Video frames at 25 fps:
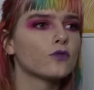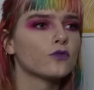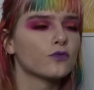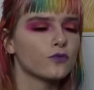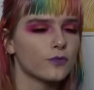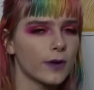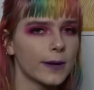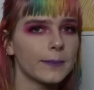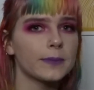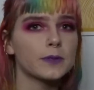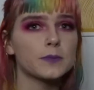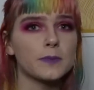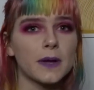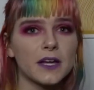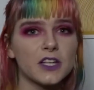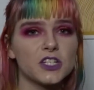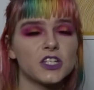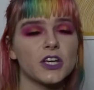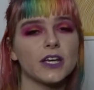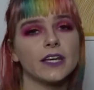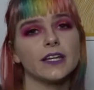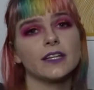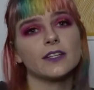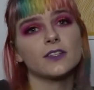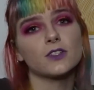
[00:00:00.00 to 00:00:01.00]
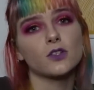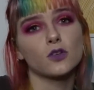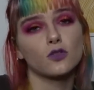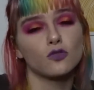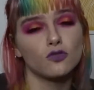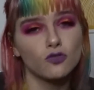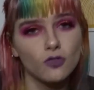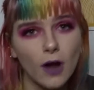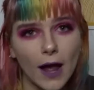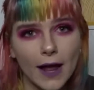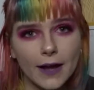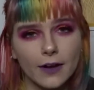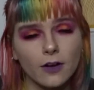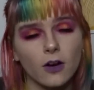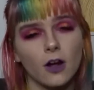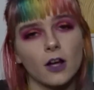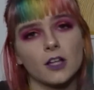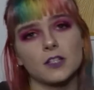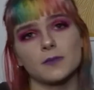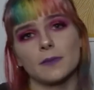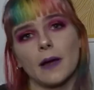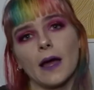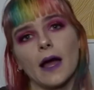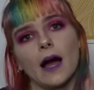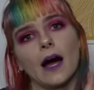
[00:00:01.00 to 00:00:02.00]
ripped my jeans right
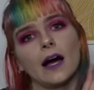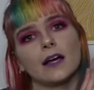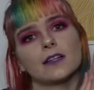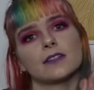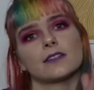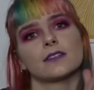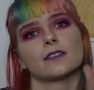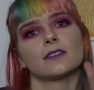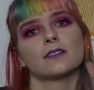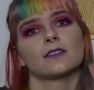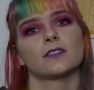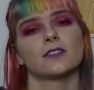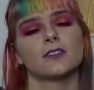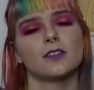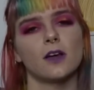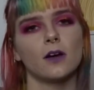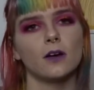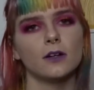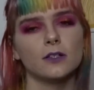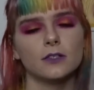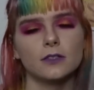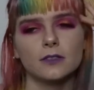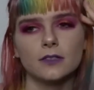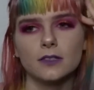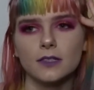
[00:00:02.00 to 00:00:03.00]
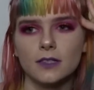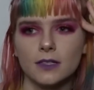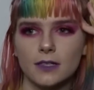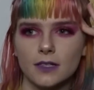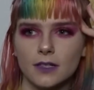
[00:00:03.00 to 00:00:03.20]
across my ass. So